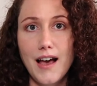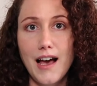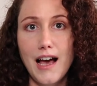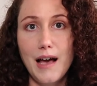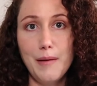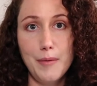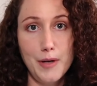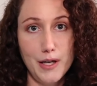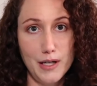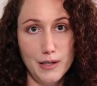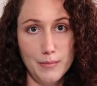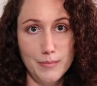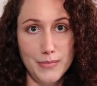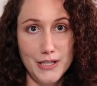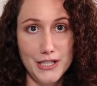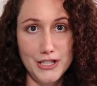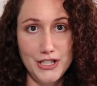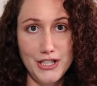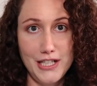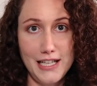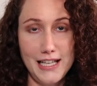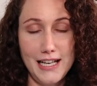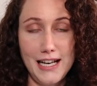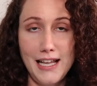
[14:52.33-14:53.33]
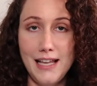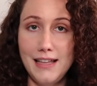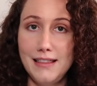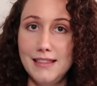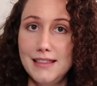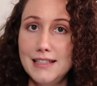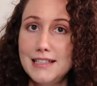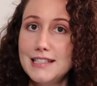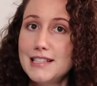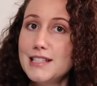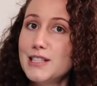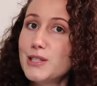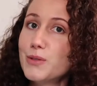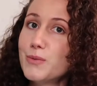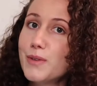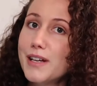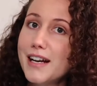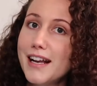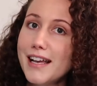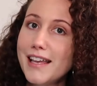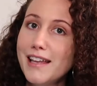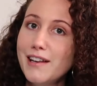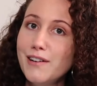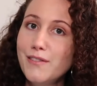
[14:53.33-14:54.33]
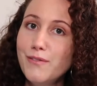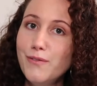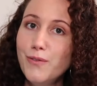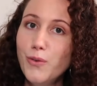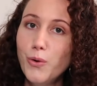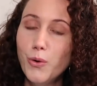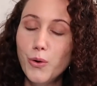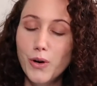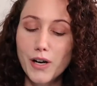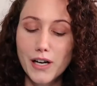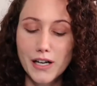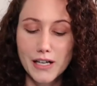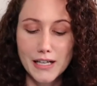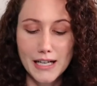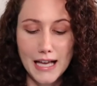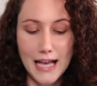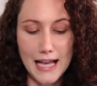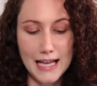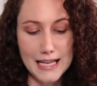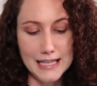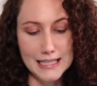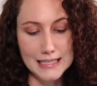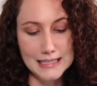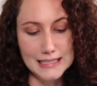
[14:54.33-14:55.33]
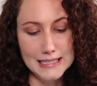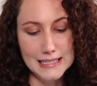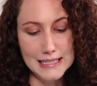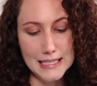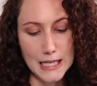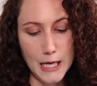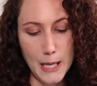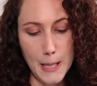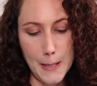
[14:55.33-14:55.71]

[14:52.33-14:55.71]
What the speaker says: I'm on a budget and this is what I can afford, and